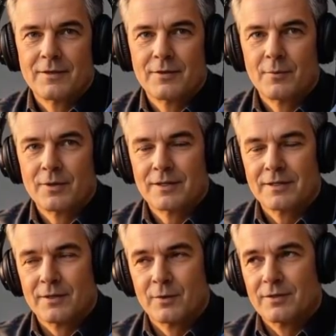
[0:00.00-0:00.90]
Was it
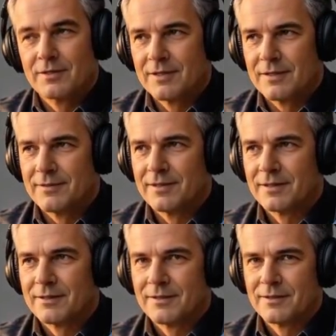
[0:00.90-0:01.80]
the launch
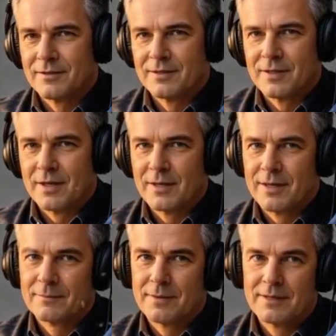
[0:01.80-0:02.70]
services, the
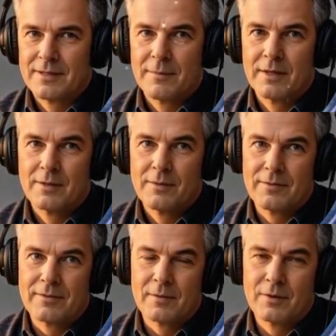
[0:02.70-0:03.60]
Starlink business
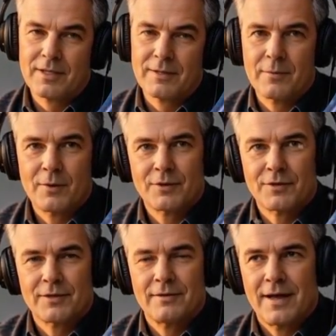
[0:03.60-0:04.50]
model, or the
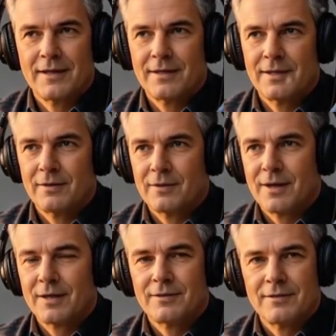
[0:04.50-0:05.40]
importance of NASA
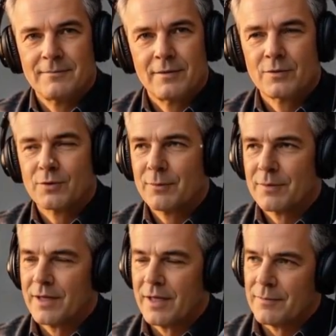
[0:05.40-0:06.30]
contracts? Drop
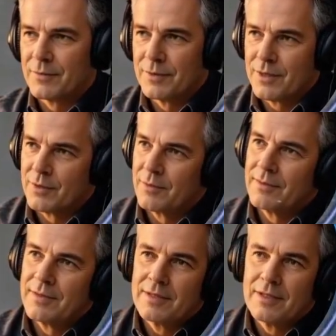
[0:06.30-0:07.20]
a comment
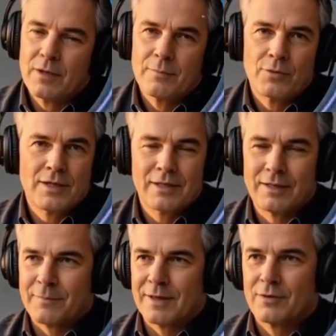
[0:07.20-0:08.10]
below. I'll be
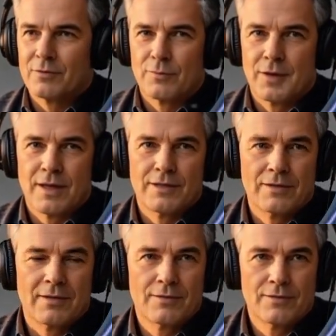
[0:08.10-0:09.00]
reading the best
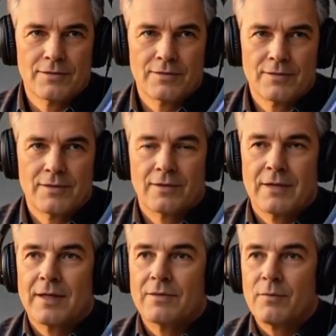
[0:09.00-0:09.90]
replies.
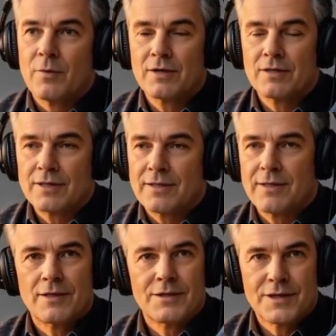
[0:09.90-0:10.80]
Thanks for watching,
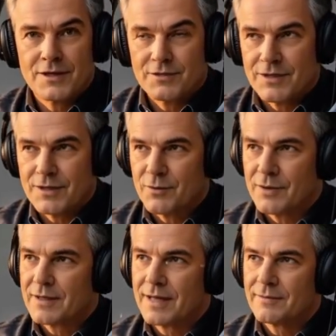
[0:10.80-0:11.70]
and I'll see you in
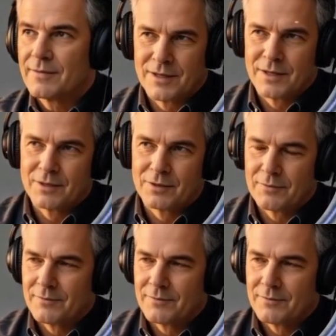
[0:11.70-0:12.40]
the next video.